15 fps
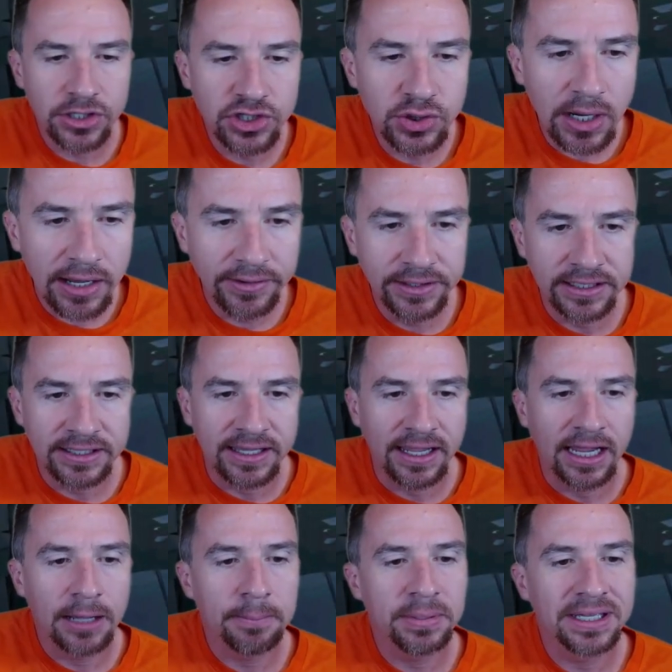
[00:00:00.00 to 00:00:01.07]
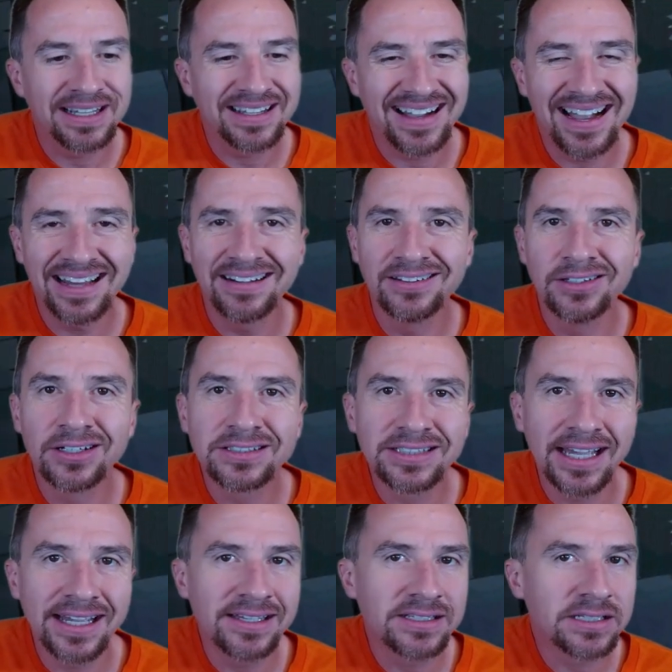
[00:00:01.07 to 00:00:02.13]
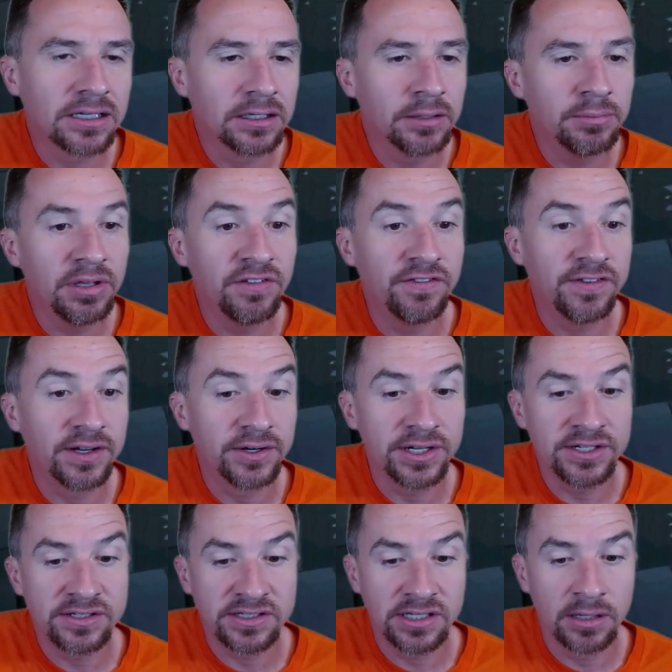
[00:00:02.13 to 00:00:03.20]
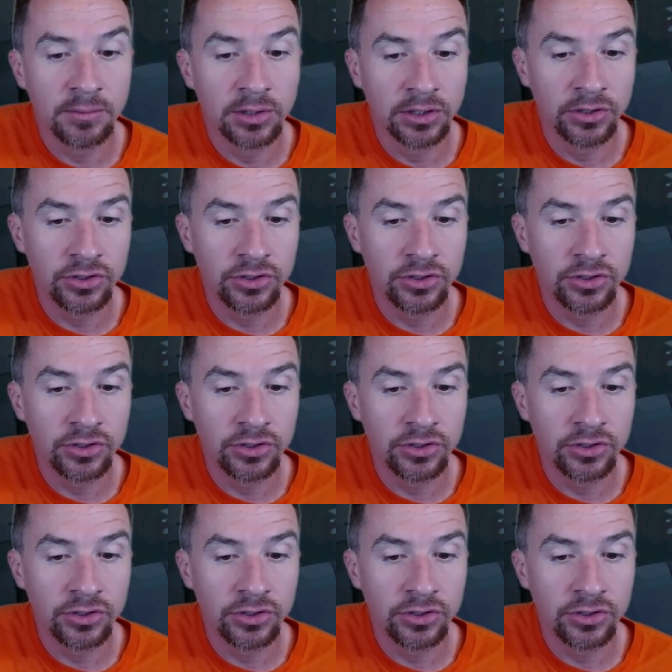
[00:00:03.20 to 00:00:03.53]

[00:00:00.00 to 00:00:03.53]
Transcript: you out in a camp. It kind of looks like it's going to be very similar